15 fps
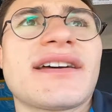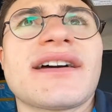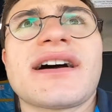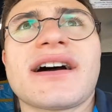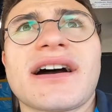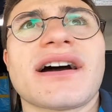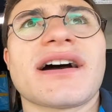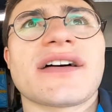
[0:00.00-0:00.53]

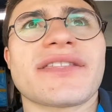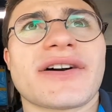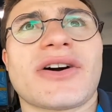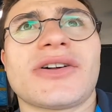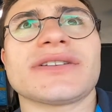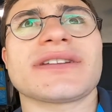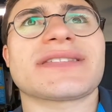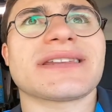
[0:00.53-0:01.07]
the
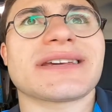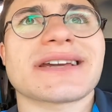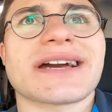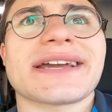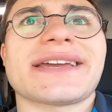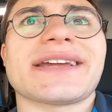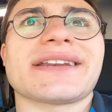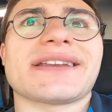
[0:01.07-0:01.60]
only thing
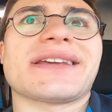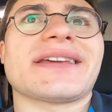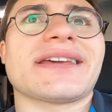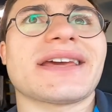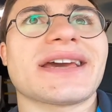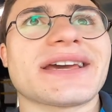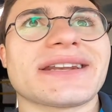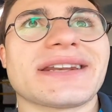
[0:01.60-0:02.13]
I can
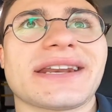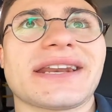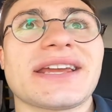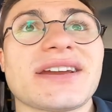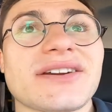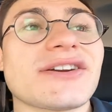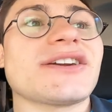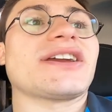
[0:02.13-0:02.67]
get
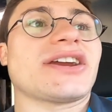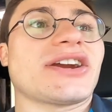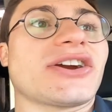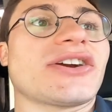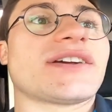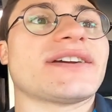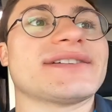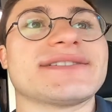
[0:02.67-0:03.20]
near
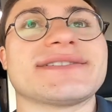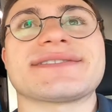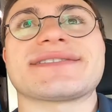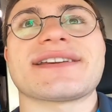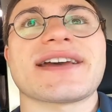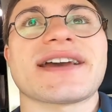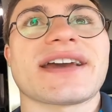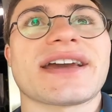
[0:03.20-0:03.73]
here is
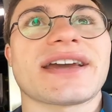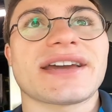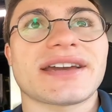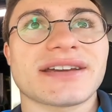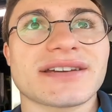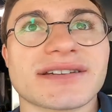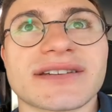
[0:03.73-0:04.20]
a